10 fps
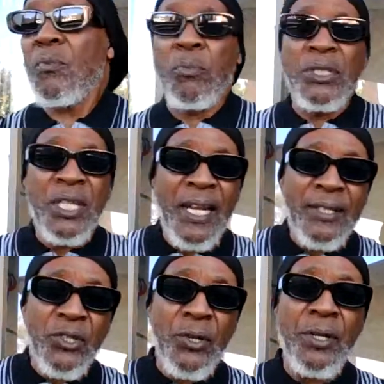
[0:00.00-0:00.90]
but yet I
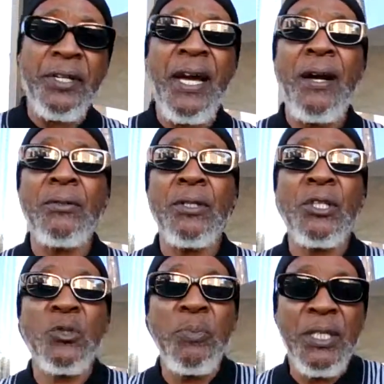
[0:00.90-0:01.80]
turned down a
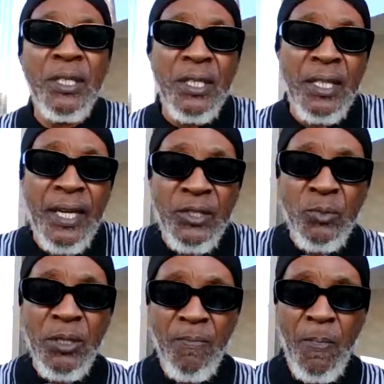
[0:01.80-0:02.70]
speaking
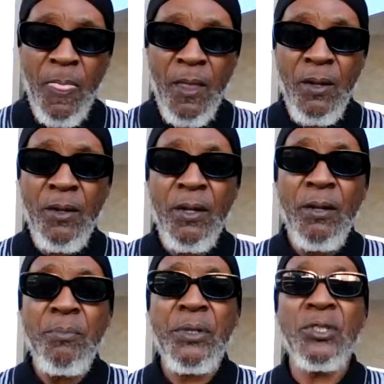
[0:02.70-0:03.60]
engagement
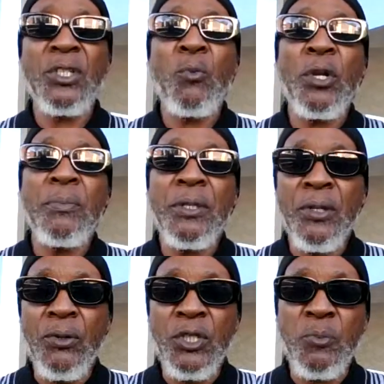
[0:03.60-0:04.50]
because they wanted me to
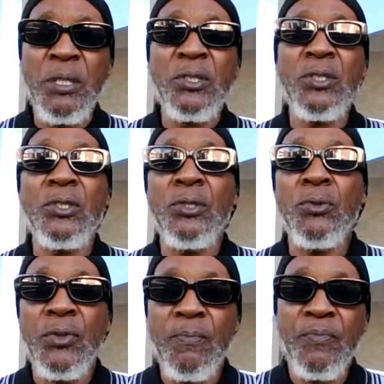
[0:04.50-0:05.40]
go and speak to the
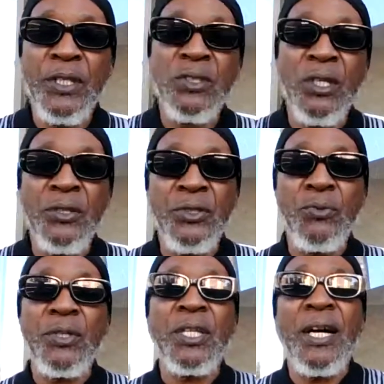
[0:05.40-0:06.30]
youth and tell the
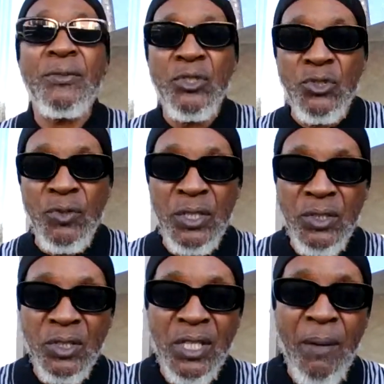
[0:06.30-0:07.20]
youth to get out the streets
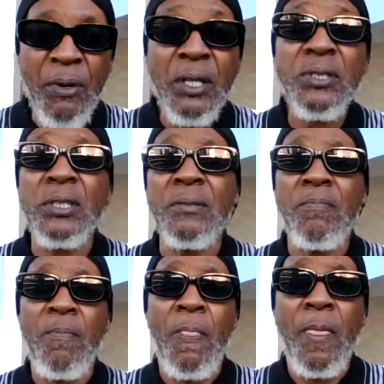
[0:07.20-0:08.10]
and stop hustling.
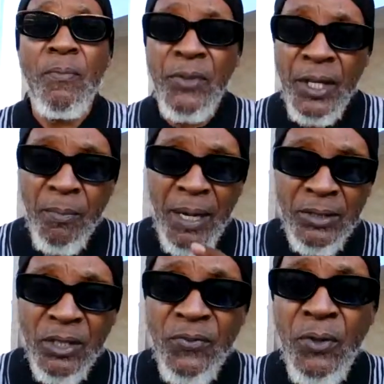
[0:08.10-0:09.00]
Think about
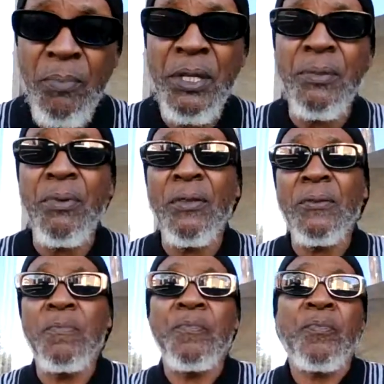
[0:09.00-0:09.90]
this for a minute, brother,
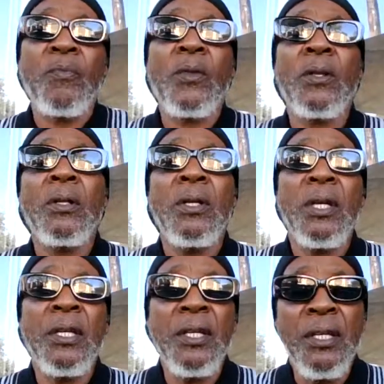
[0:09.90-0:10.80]

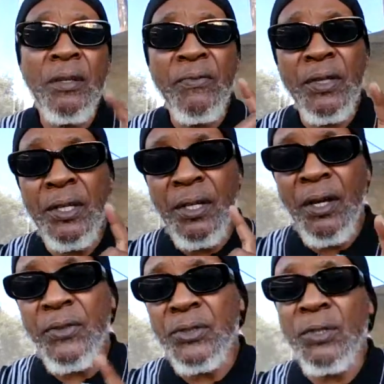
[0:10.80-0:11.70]
and any
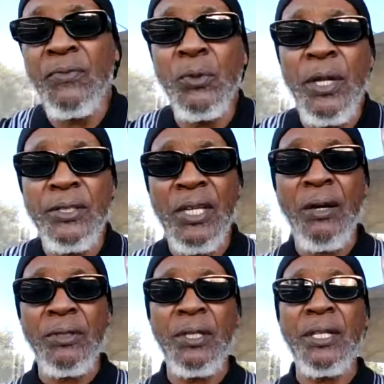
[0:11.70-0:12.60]
others of you that's
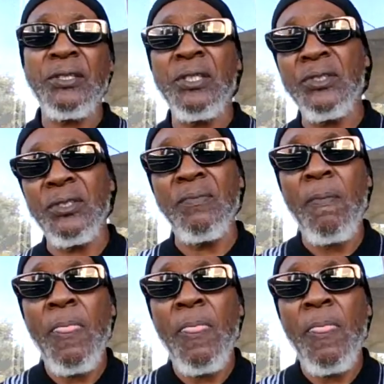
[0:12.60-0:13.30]
out there that's listening.